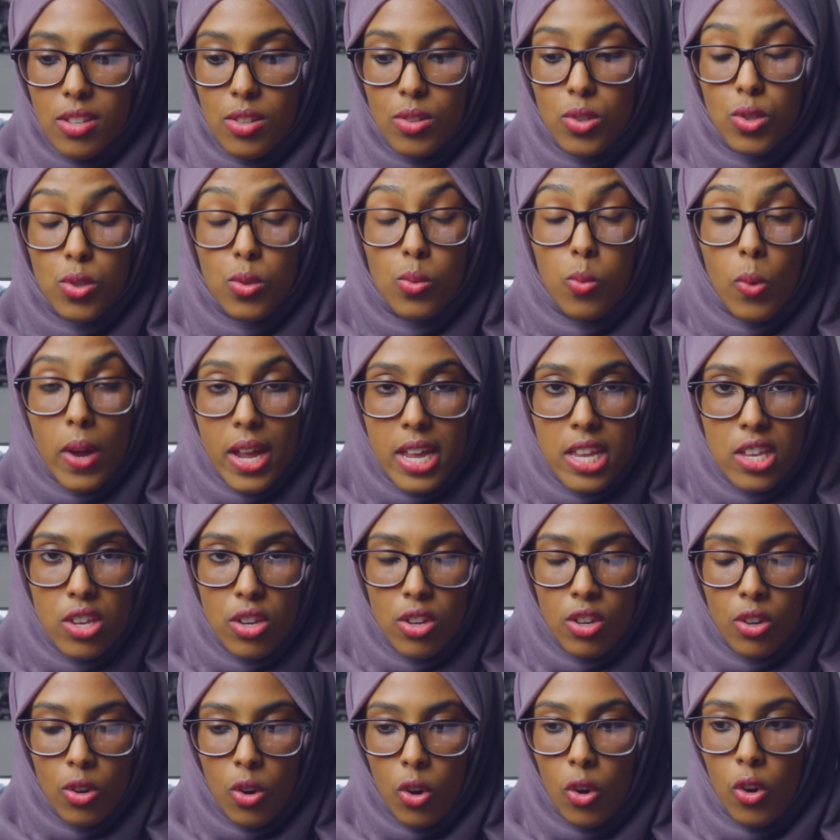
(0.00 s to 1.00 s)
sway
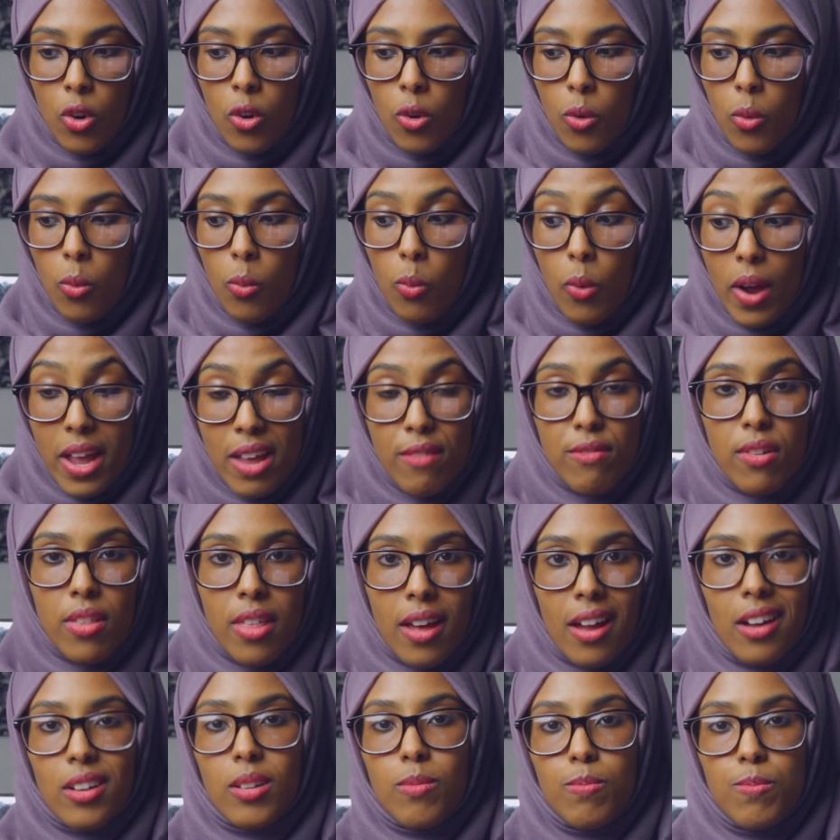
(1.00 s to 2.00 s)
you or waver
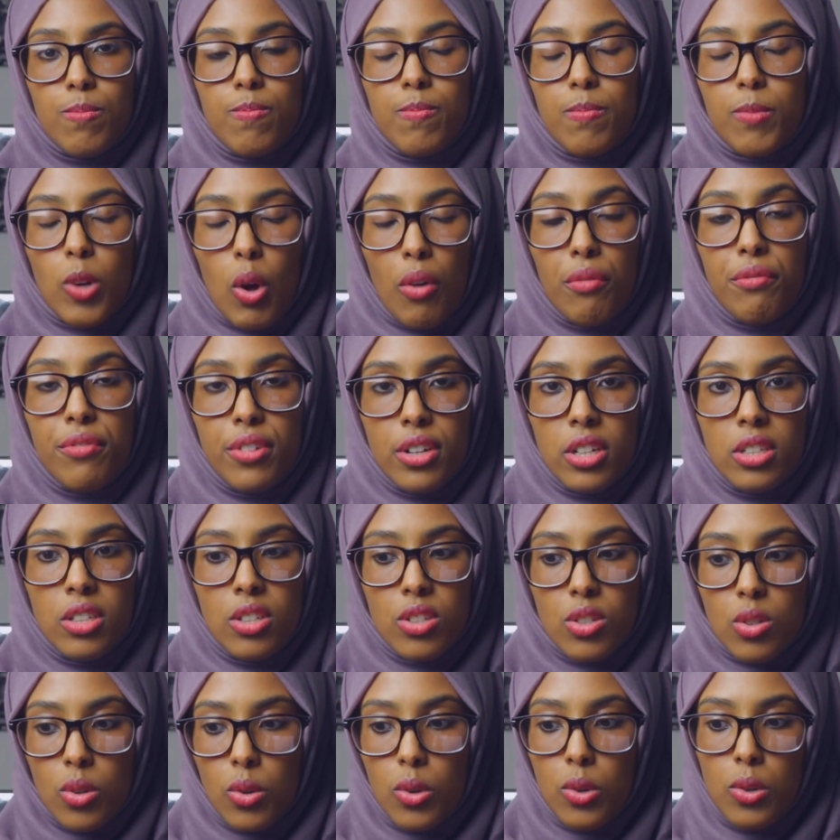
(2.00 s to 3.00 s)
that
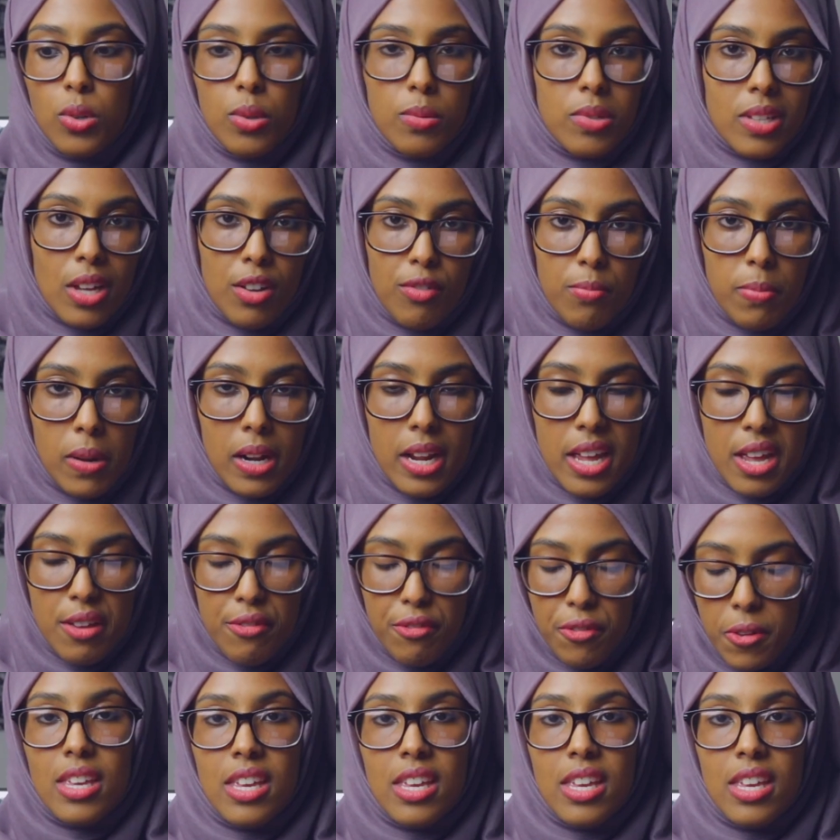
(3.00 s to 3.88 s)
confidence or self-belief.